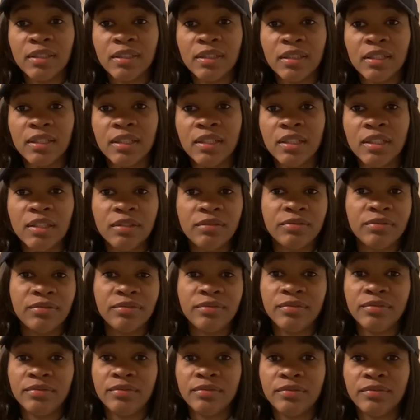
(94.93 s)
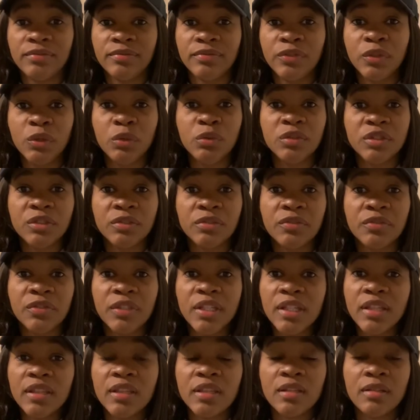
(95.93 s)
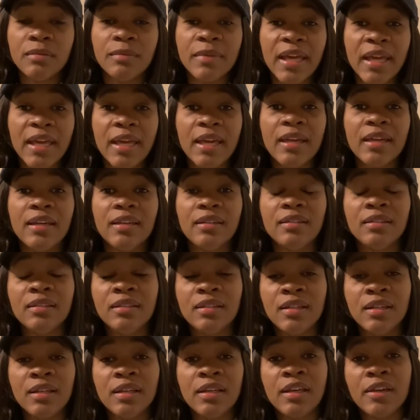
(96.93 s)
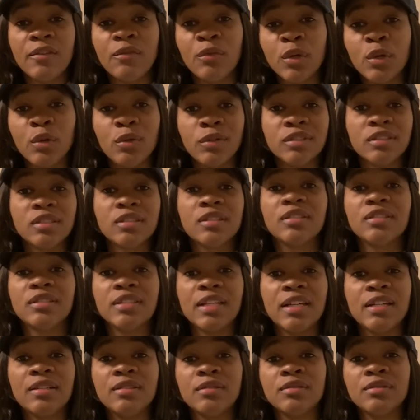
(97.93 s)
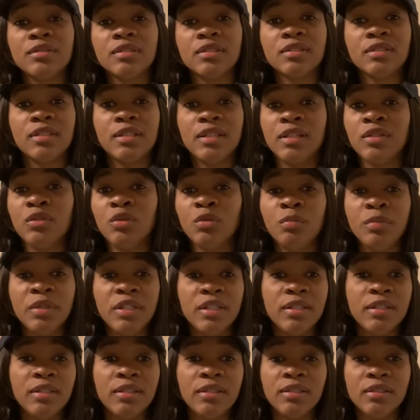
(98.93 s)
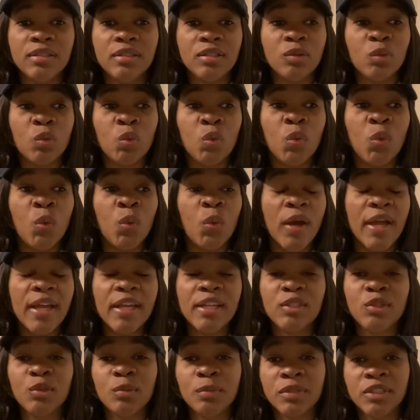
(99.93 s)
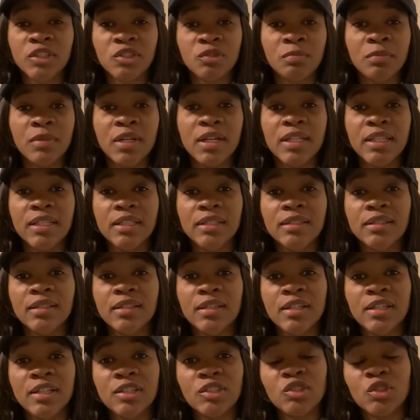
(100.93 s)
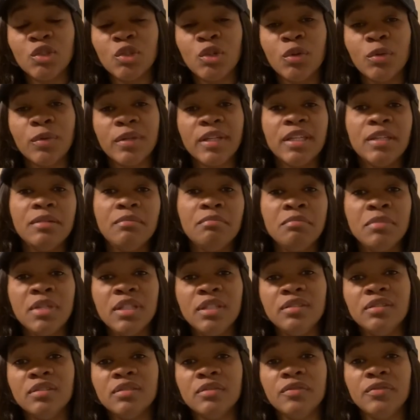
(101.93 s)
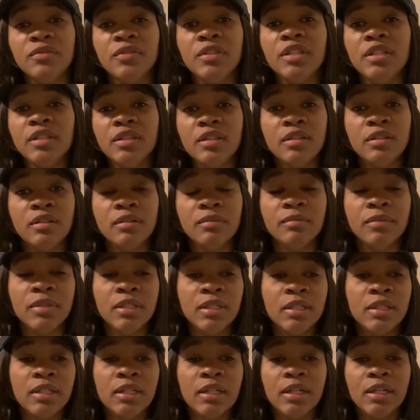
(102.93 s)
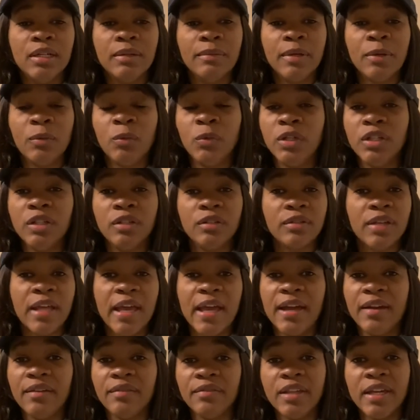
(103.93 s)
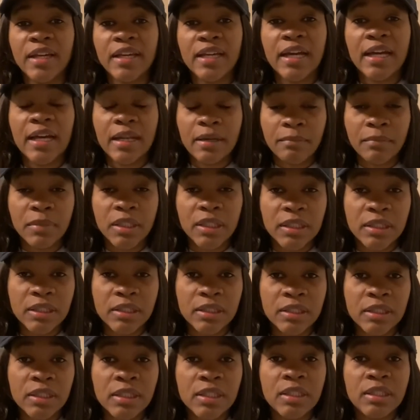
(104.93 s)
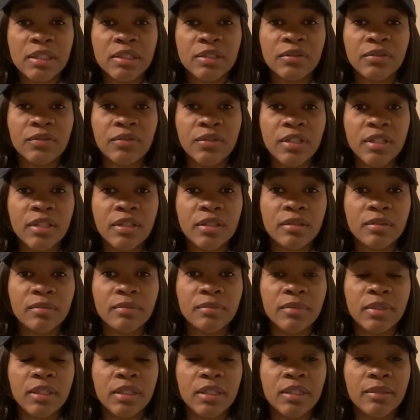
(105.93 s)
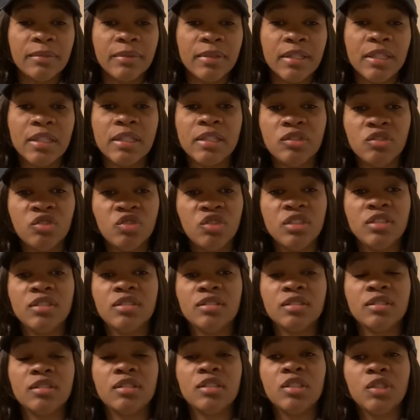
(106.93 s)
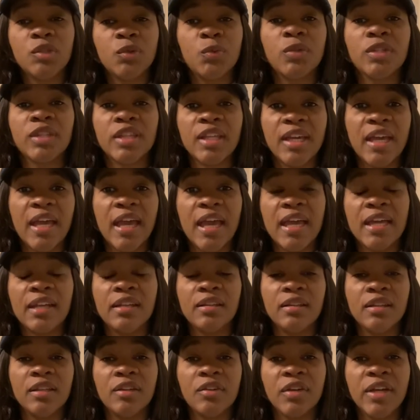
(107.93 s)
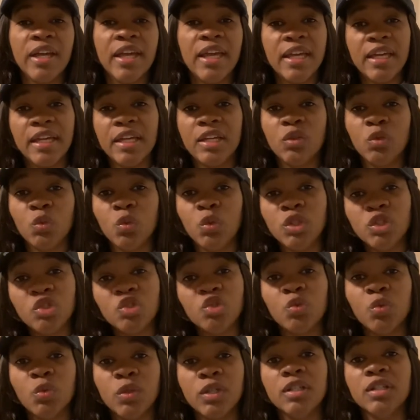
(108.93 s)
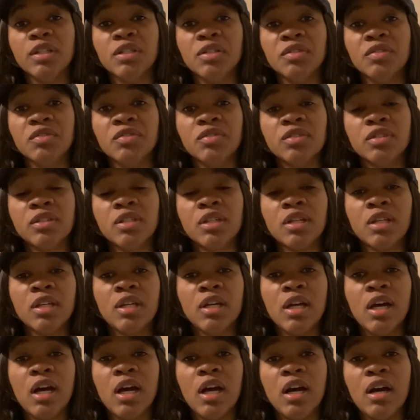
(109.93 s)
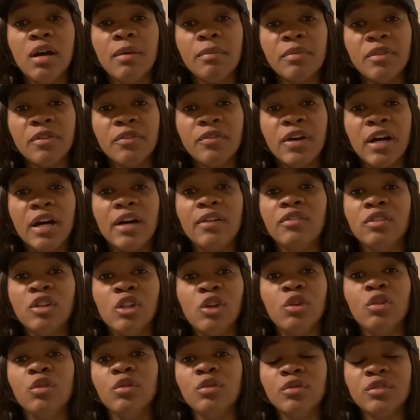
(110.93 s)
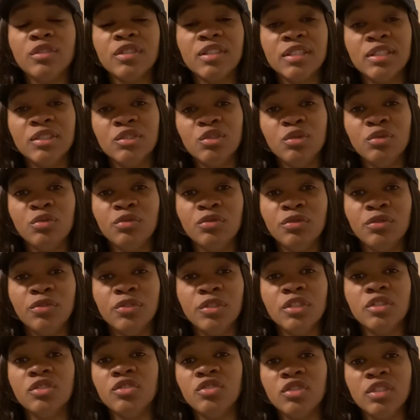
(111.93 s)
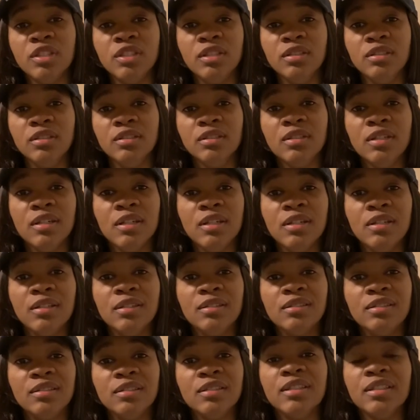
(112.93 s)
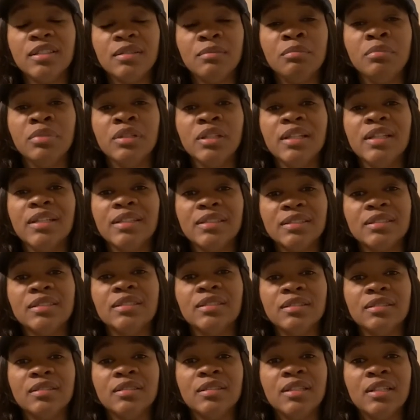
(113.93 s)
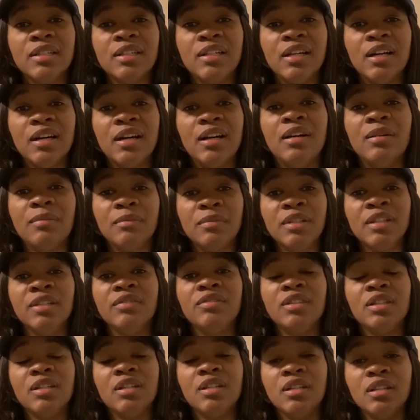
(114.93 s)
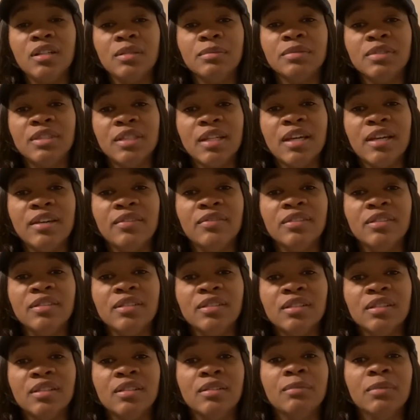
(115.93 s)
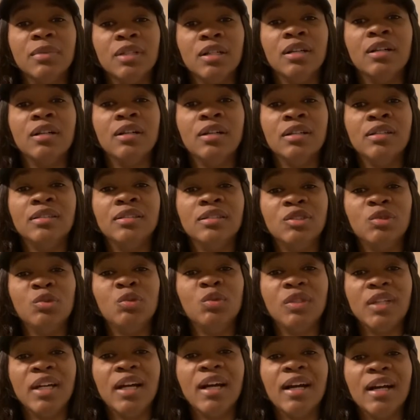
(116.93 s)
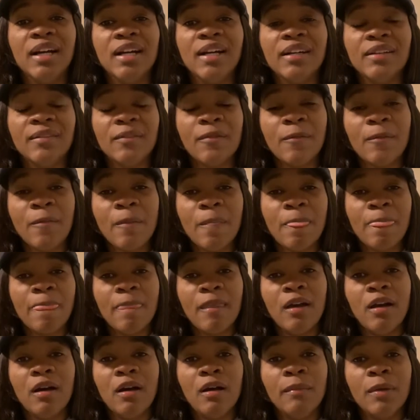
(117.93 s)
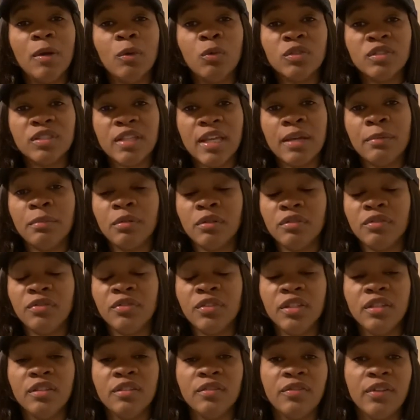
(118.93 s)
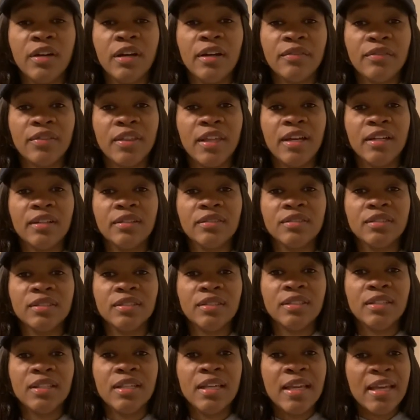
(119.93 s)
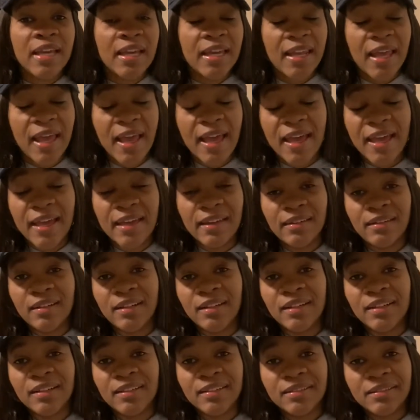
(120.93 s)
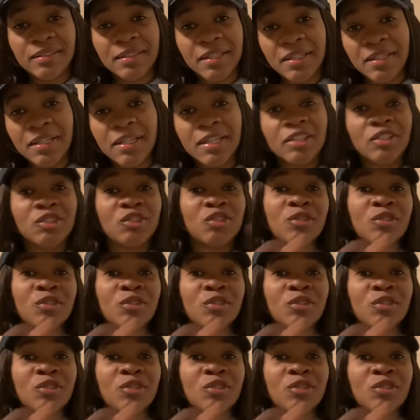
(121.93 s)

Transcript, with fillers: enough food to feed them. And if we go into the towns, it'll be way too much money to go and get meat to feed them. Um, and we don't have that kind of money to feed them. Uh, and then Jesus took what they had in their hand, which was um, the five loaves and two fish. He took it, blessed it, um, lifted it up to heaven, up uh, unto God um, and was able to feed the 5,000 and had uh, extra